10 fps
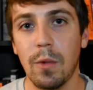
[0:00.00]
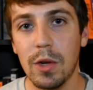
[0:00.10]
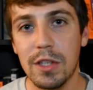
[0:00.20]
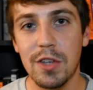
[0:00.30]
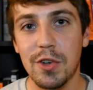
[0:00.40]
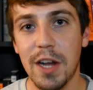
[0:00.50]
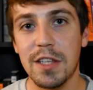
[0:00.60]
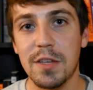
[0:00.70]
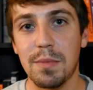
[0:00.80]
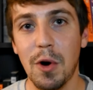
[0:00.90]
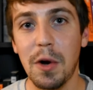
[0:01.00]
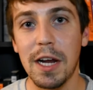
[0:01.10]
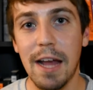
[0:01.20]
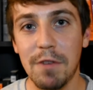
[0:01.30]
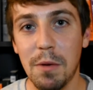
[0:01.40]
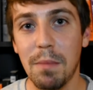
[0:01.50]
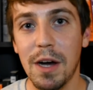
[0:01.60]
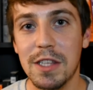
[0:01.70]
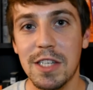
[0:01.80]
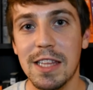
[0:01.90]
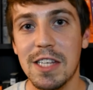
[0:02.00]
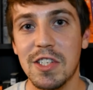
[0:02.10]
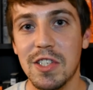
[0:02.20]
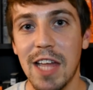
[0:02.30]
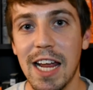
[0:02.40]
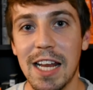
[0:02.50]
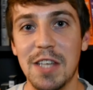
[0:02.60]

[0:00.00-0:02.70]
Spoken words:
Once the trance is broken after months in this state,